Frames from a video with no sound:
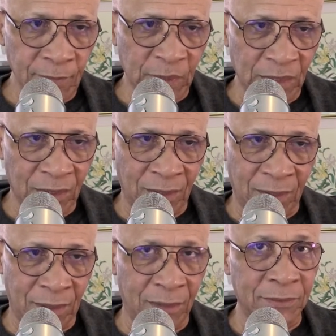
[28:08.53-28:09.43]

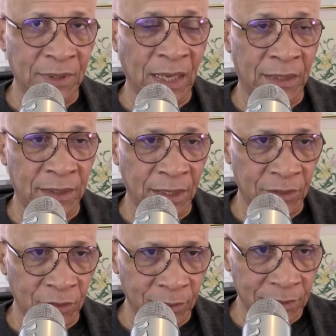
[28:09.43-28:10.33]
yeah, he can
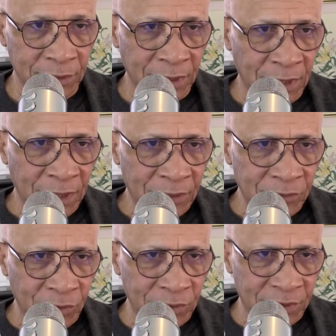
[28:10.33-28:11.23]
do it.
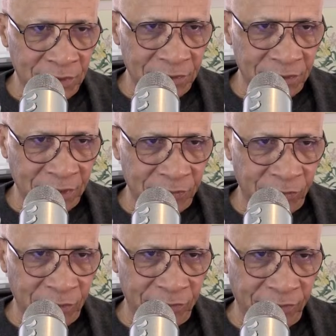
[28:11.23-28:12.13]
Joel Tilson says
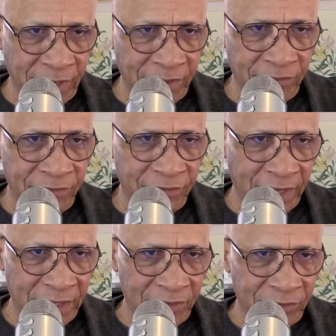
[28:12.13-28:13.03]
45
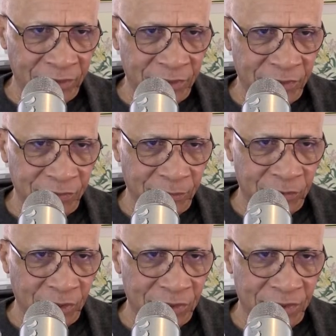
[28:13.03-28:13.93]
flight risk from
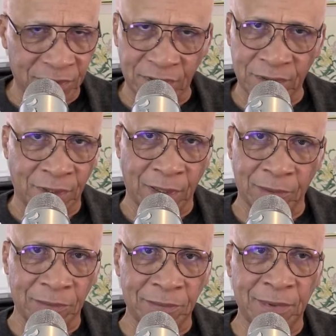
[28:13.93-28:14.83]
justice. No.
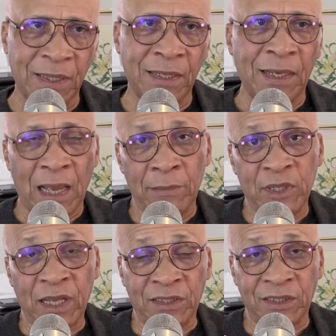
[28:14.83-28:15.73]
I mean,
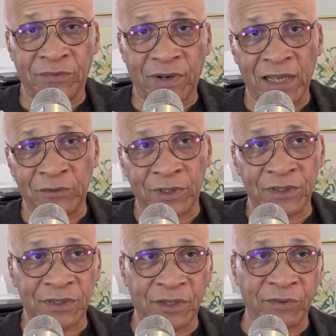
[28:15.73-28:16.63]
yes, he's a flight
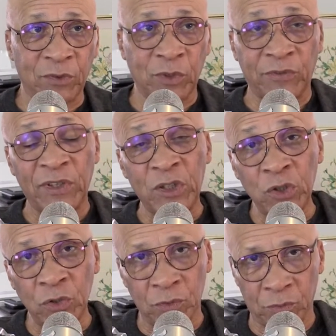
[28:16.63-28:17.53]
risk. If he
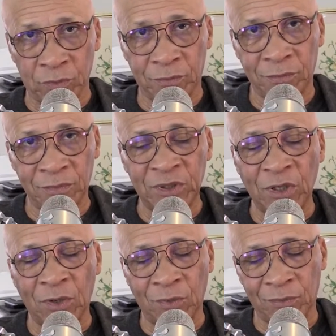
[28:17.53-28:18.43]
knew,
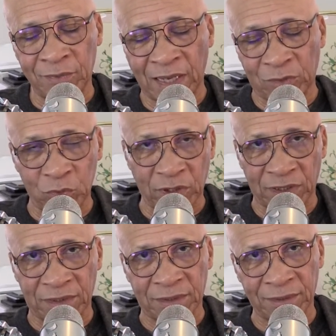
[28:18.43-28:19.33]
there are two
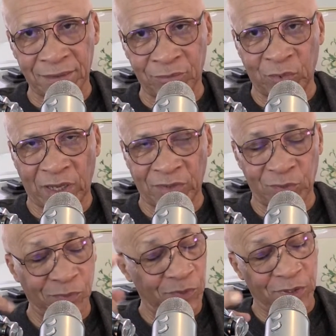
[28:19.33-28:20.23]
things. As
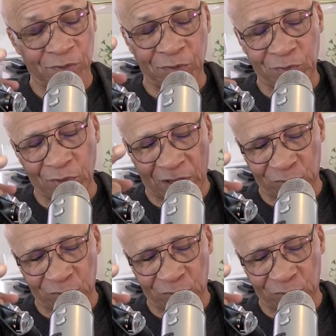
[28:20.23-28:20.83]
you